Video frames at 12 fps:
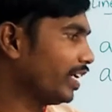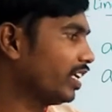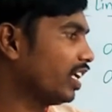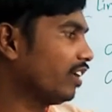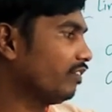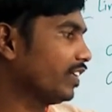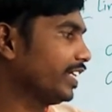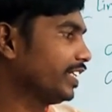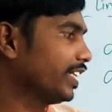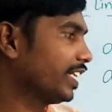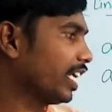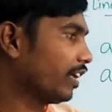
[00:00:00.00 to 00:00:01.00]
pair of
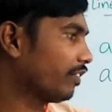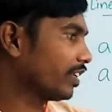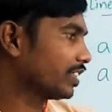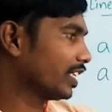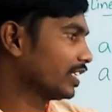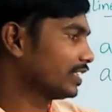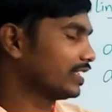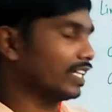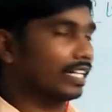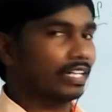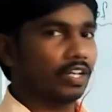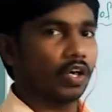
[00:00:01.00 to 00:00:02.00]
linear equations
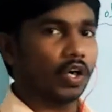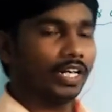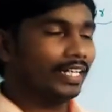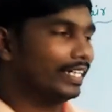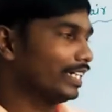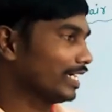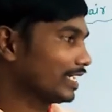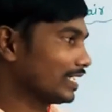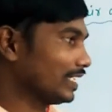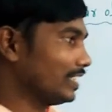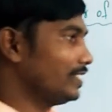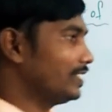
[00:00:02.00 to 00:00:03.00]
are called
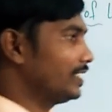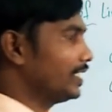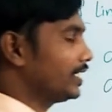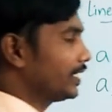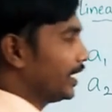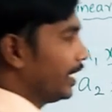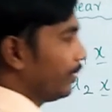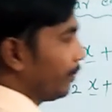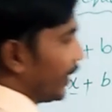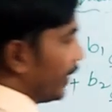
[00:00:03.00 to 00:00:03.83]
consistent